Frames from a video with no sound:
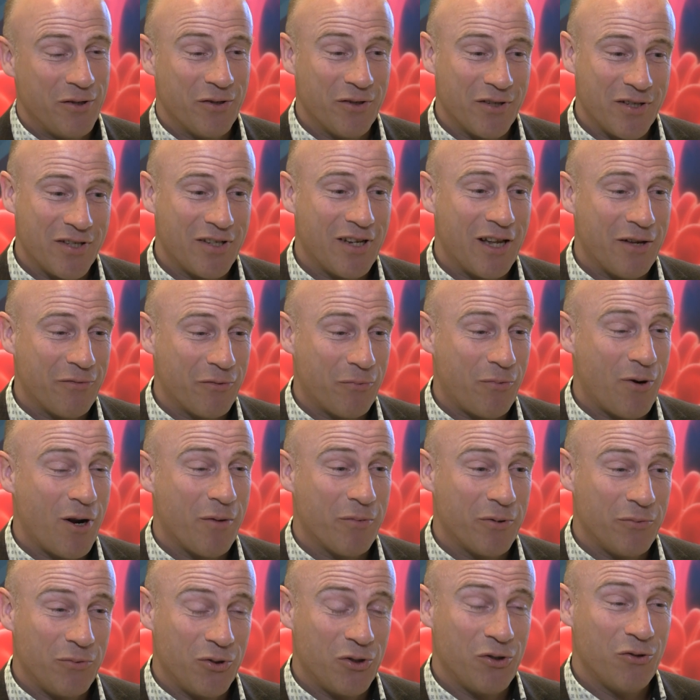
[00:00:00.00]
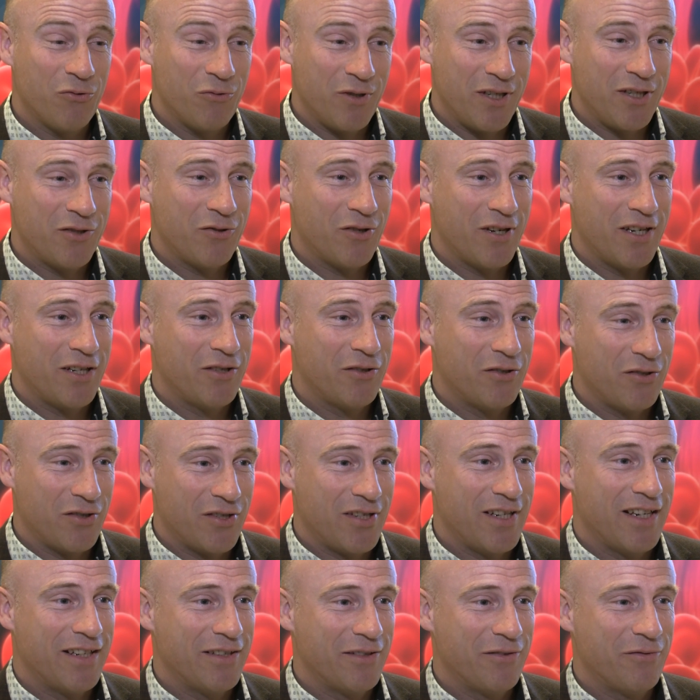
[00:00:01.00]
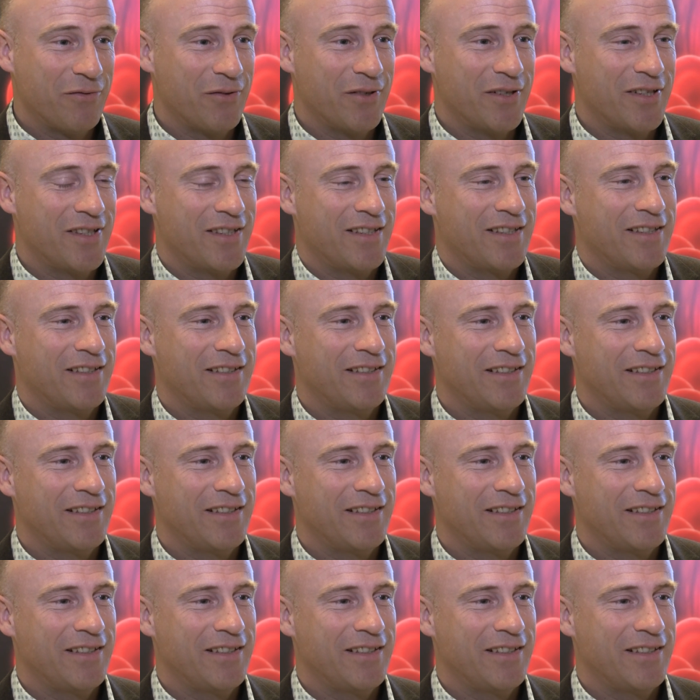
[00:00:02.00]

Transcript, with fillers: you're going to solve a problem, you should really try and understand it first.